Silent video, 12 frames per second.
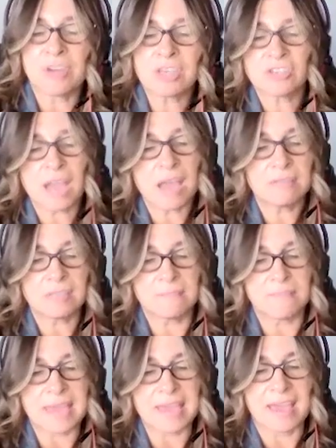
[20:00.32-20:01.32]
reached out to
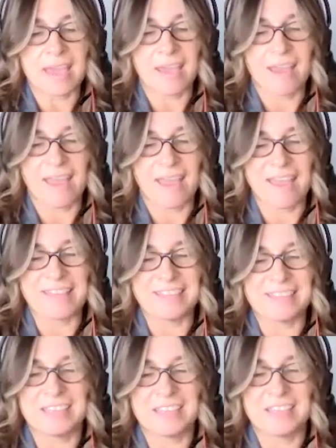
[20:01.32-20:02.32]
me,
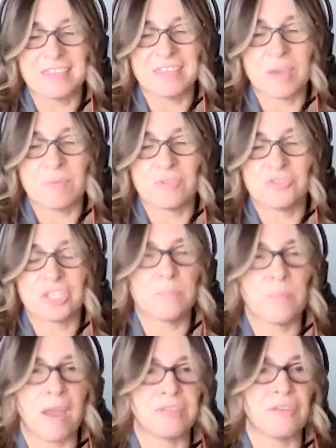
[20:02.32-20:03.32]
and they were just
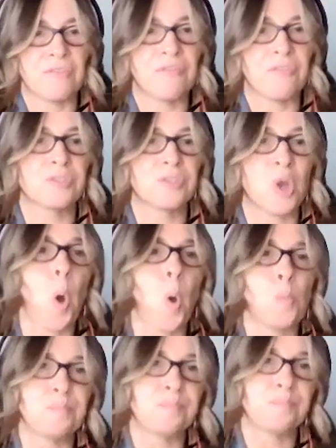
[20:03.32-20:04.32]
buying their first
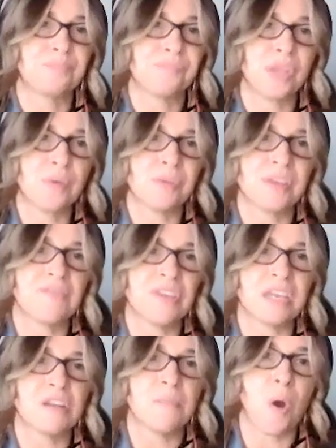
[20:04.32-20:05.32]
home. They were living
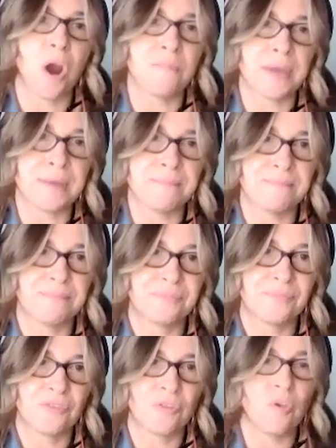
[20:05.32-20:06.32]
in an apartment
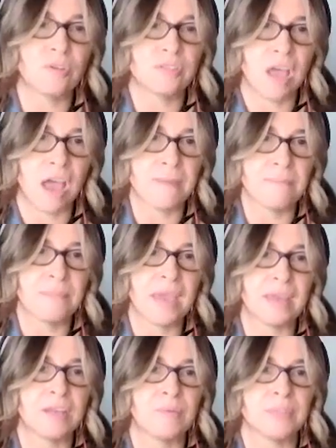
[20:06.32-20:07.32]
for a long time,
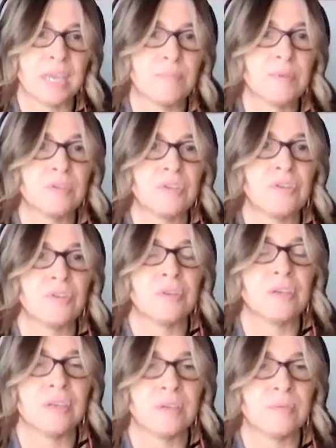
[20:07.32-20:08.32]
and he was able to.
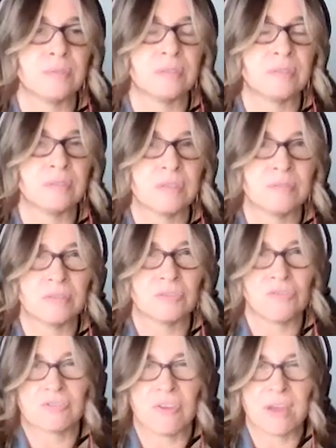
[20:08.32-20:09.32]
He was a
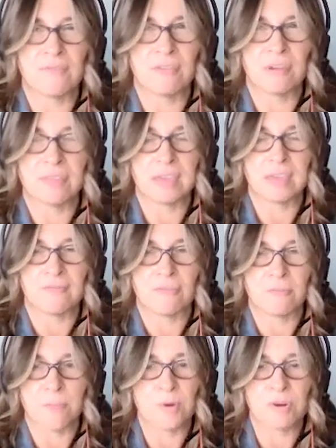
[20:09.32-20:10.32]
truck driver, I think, if I
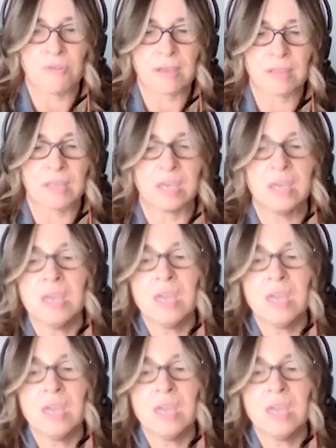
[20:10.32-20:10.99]
remember correctly.